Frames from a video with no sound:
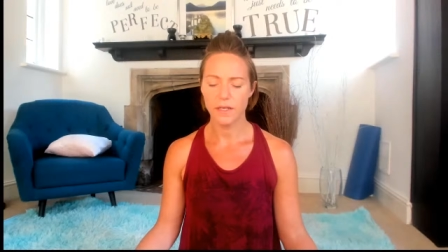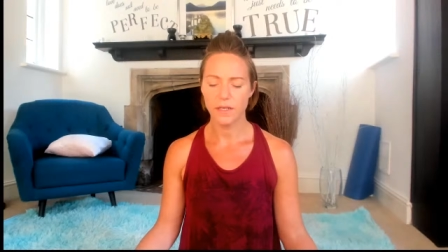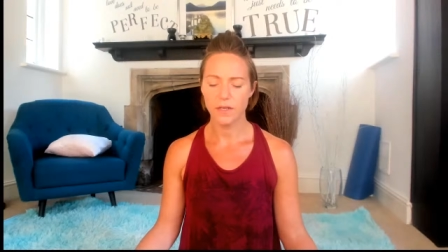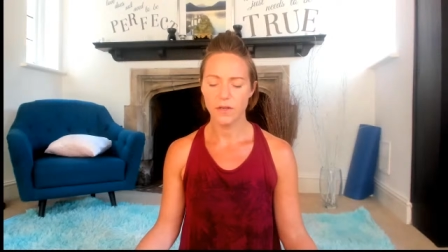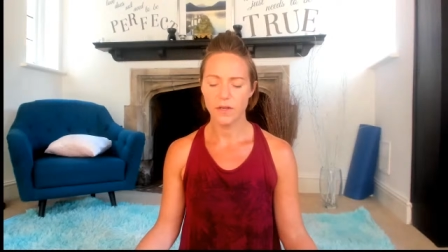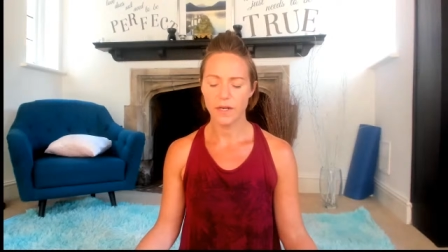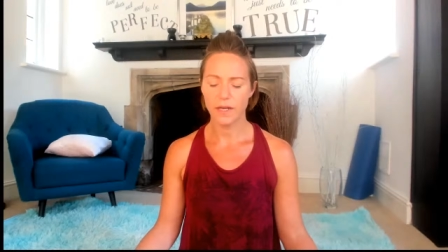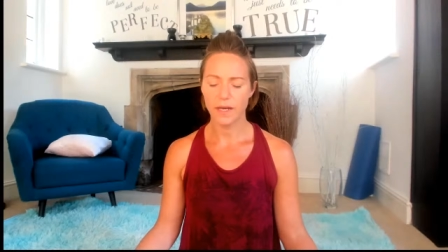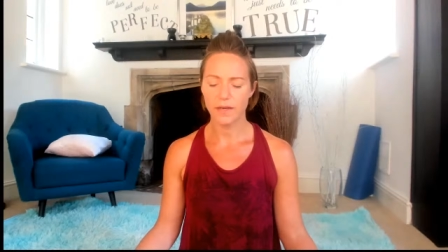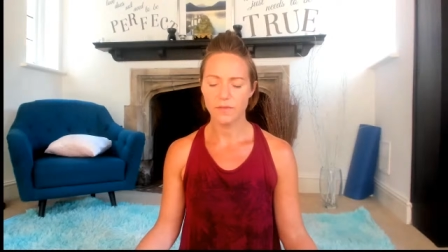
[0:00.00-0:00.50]

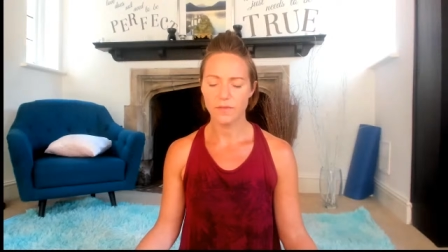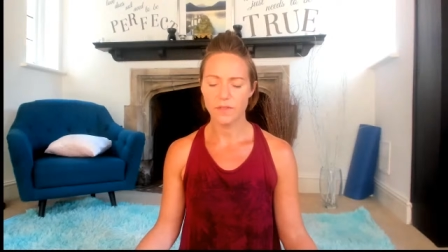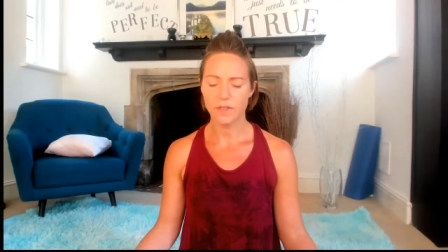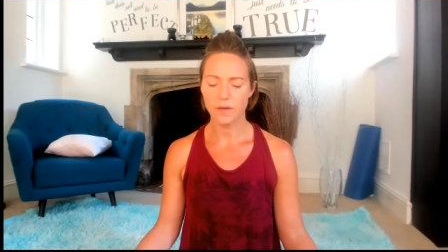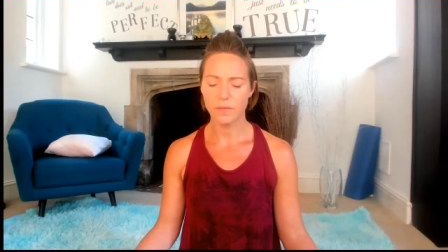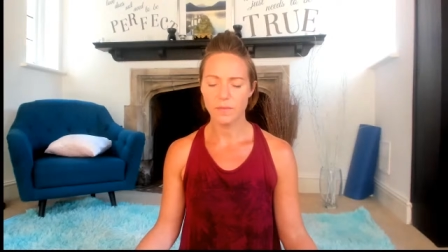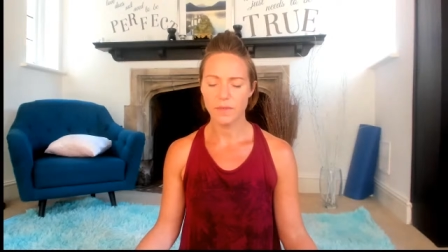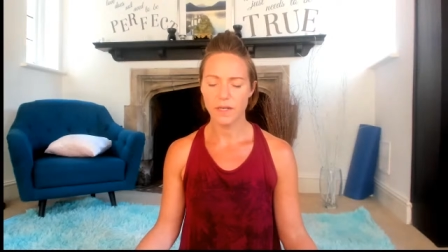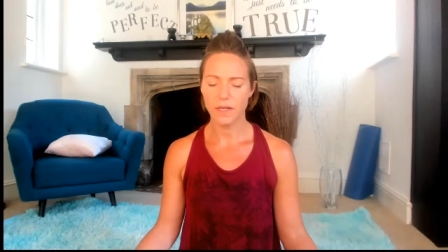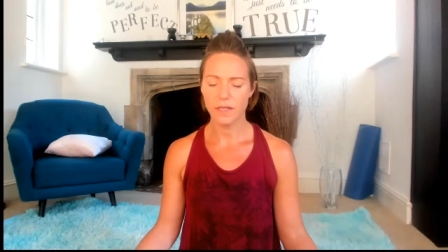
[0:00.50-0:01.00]
You're going to have
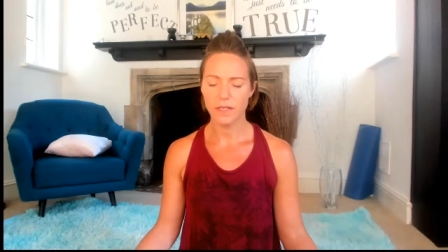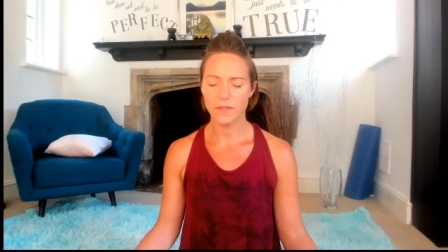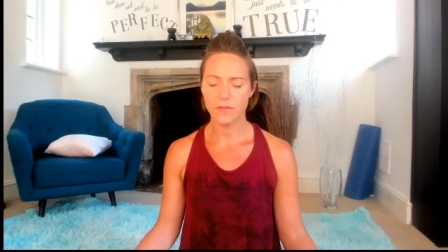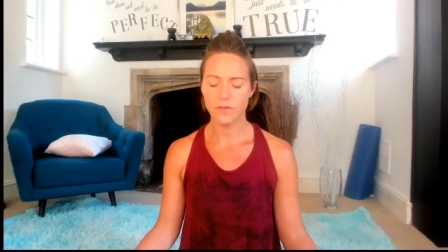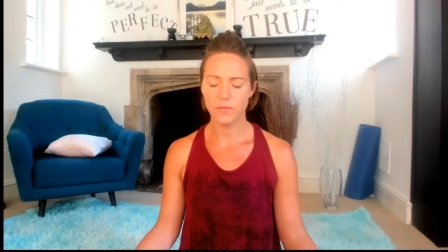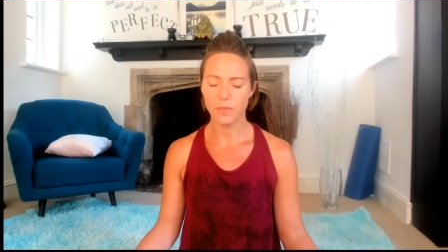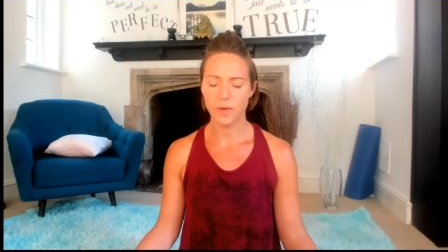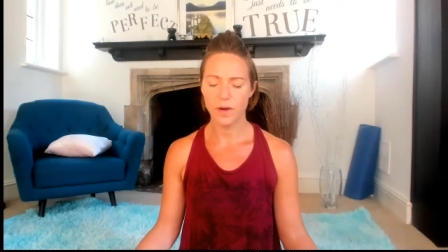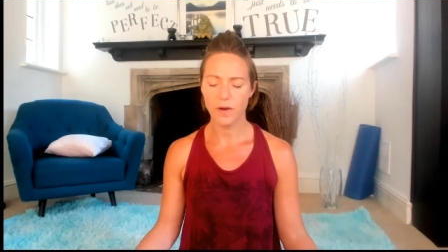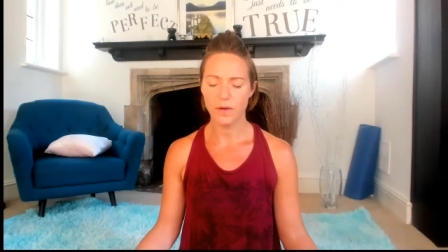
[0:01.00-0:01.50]
some days
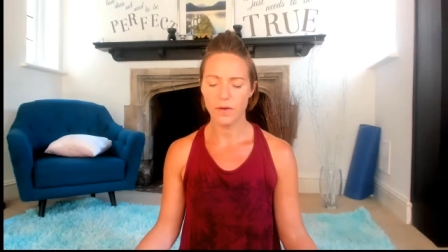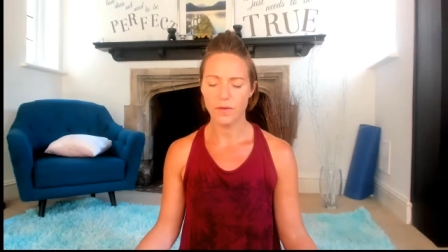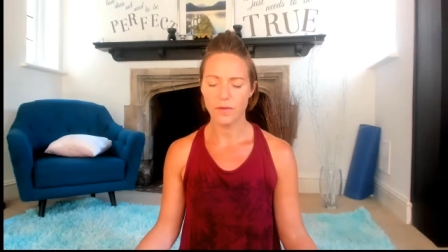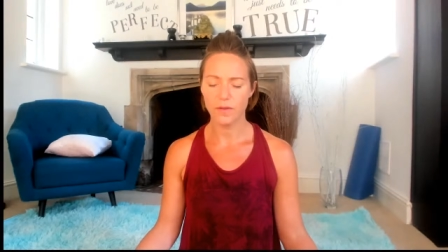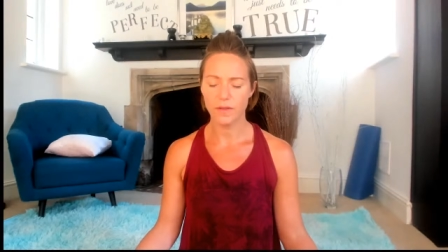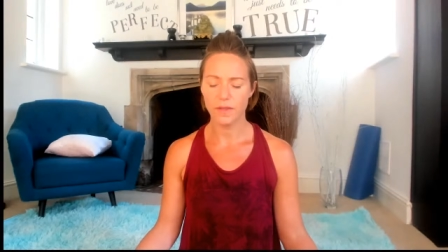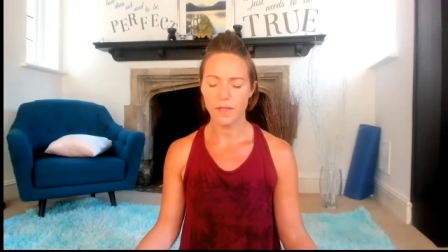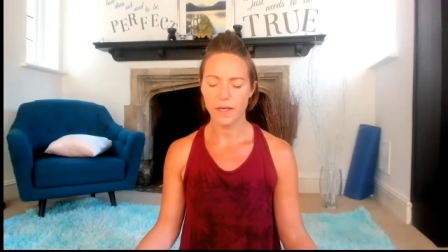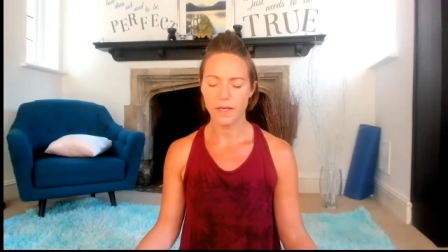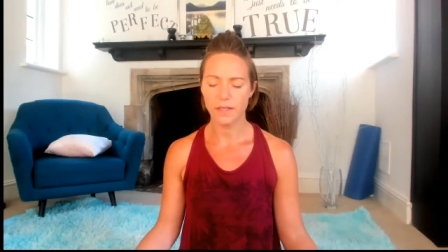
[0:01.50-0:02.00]
of
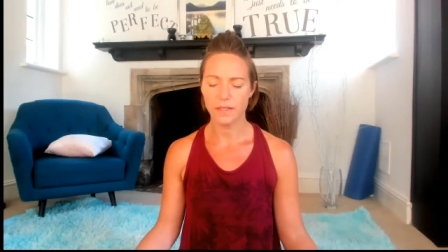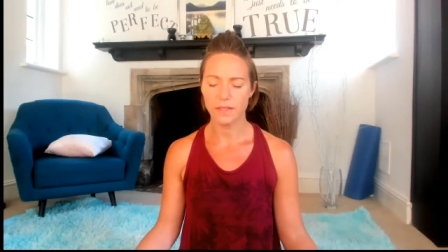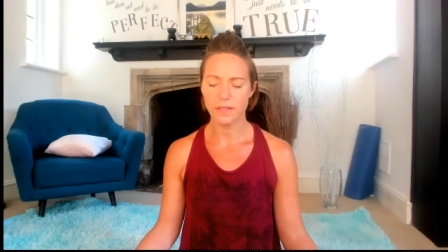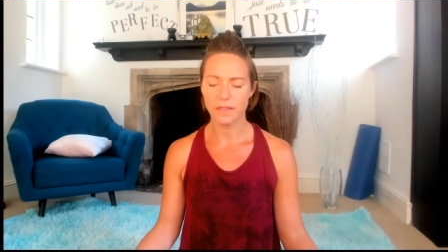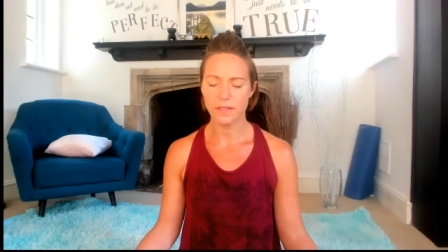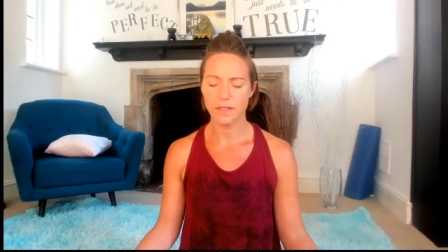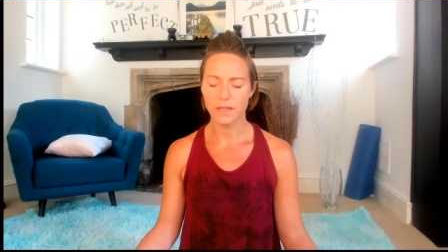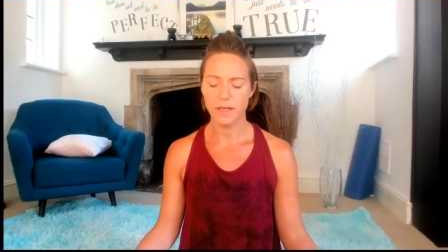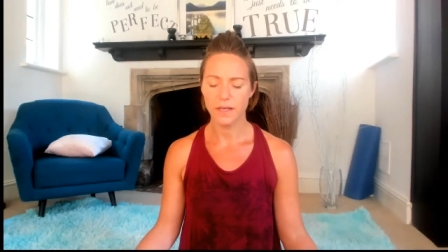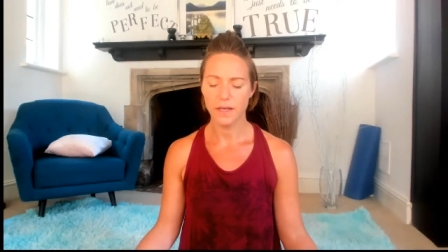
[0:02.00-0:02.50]
both, and
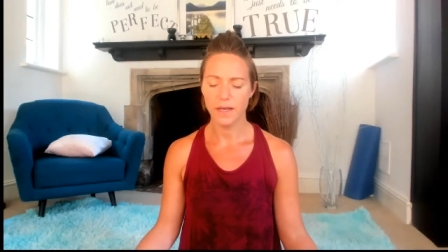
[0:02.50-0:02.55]
that's